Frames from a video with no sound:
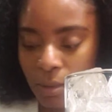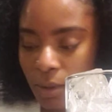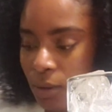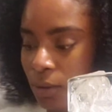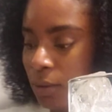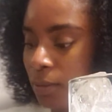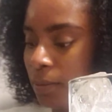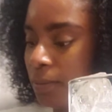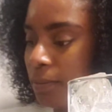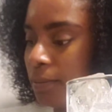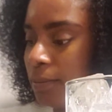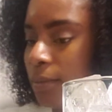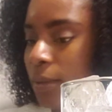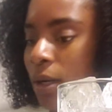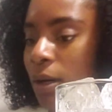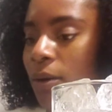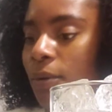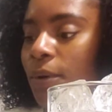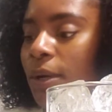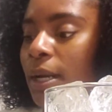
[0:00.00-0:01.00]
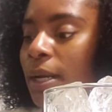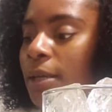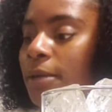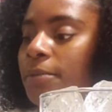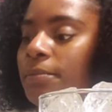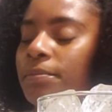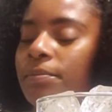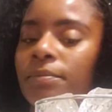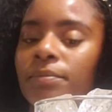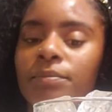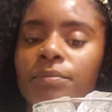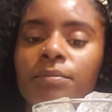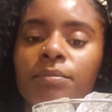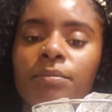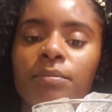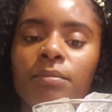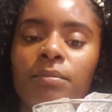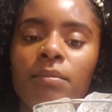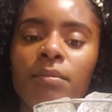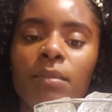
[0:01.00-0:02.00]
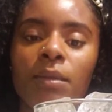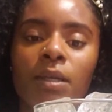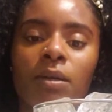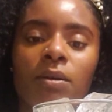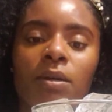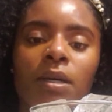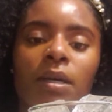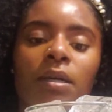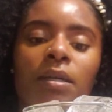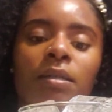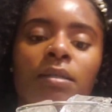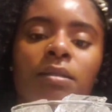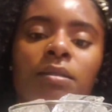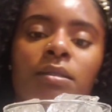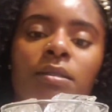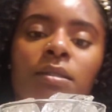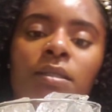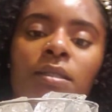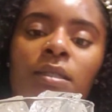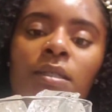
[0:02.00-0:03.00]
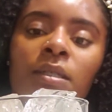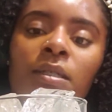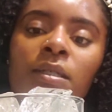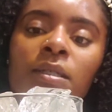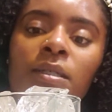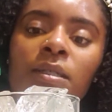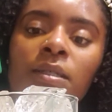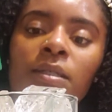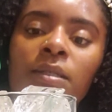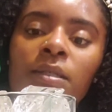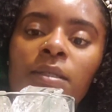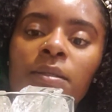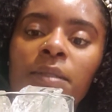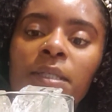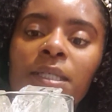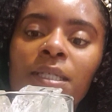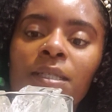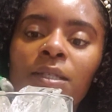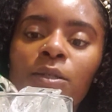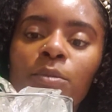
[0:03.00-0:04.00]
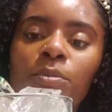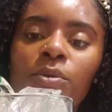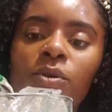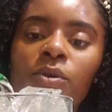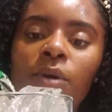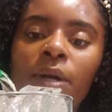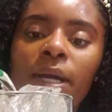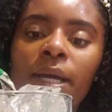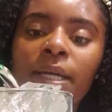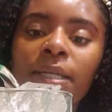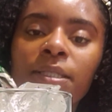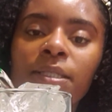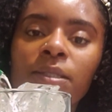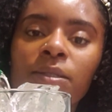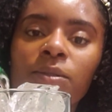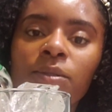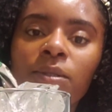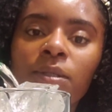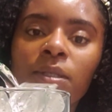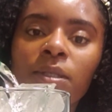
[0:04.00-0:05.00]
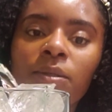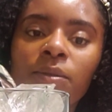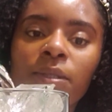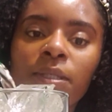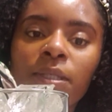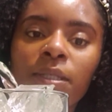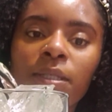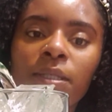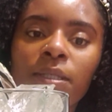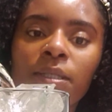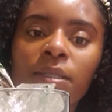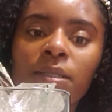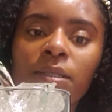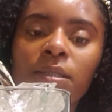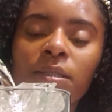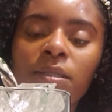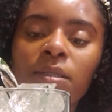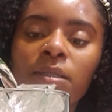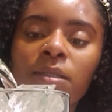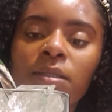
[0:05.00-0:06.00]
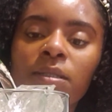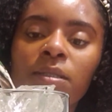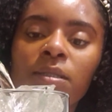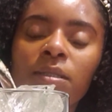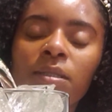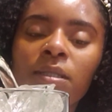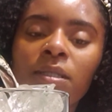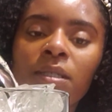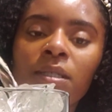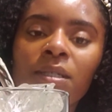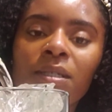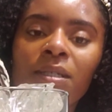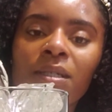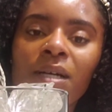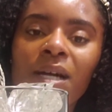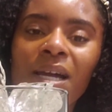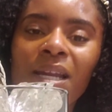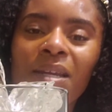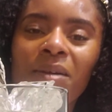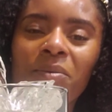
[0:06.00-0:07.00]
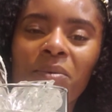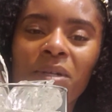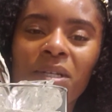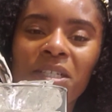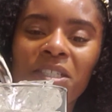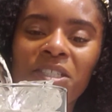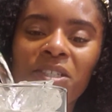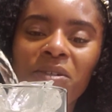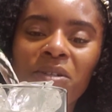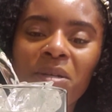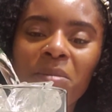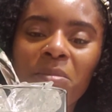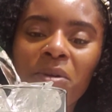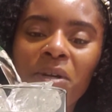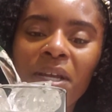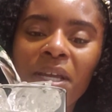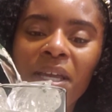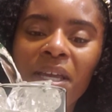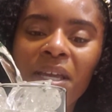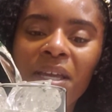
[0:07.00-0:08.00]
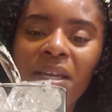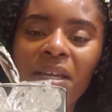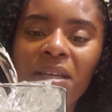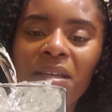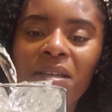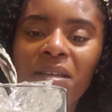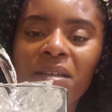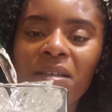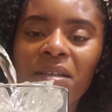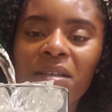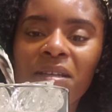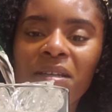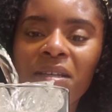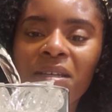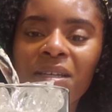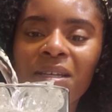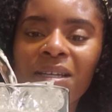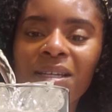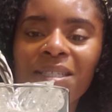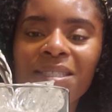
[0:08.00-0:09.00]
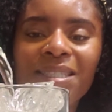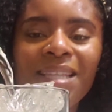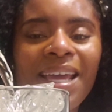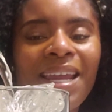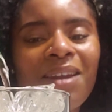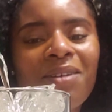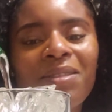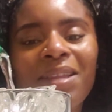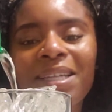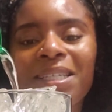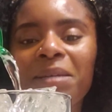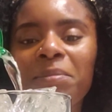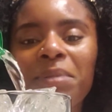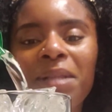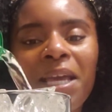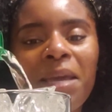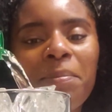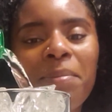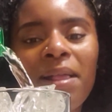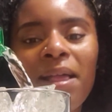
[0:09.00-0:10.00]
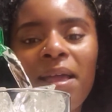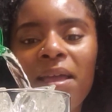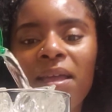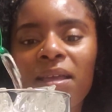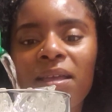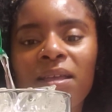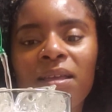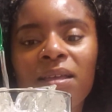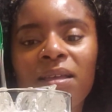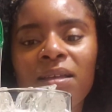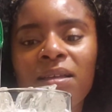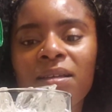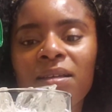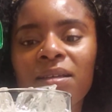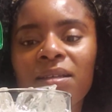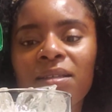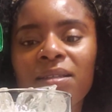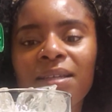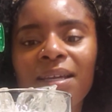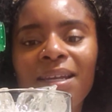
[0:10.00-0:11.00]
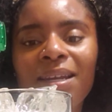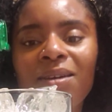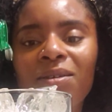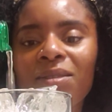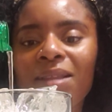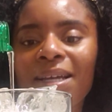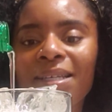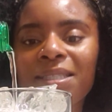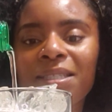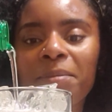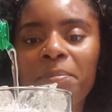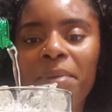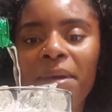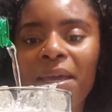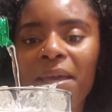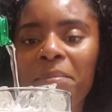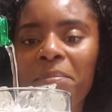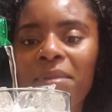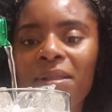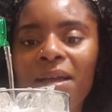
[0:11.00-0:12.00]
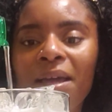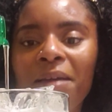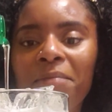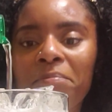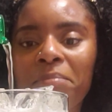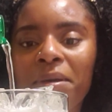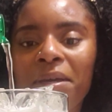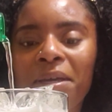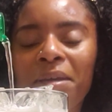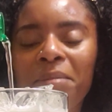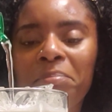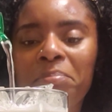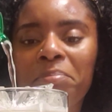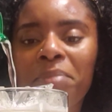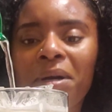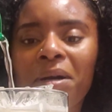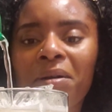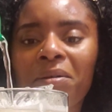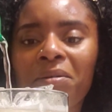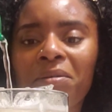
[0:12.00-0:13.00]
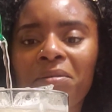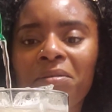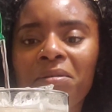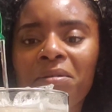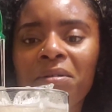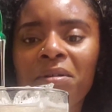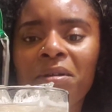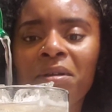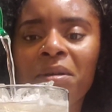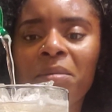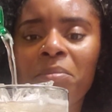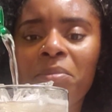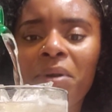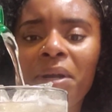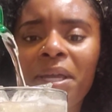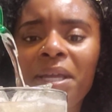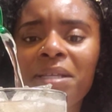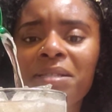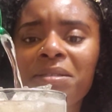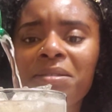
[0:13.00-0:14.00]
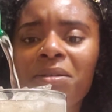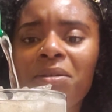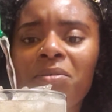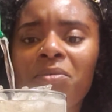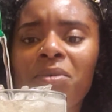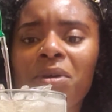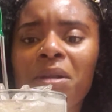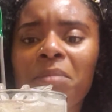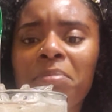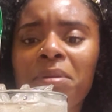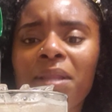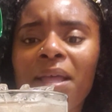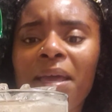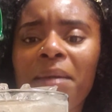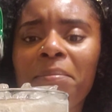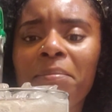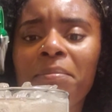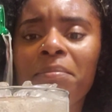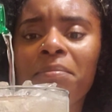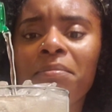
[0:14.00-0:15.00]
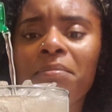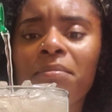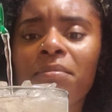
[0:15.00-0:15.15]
Oh, already. Okay. Get a little pour action going on here. I didn't want to show the brand because they don't like to play black. They don't like to pay black people. Brands don't want to play.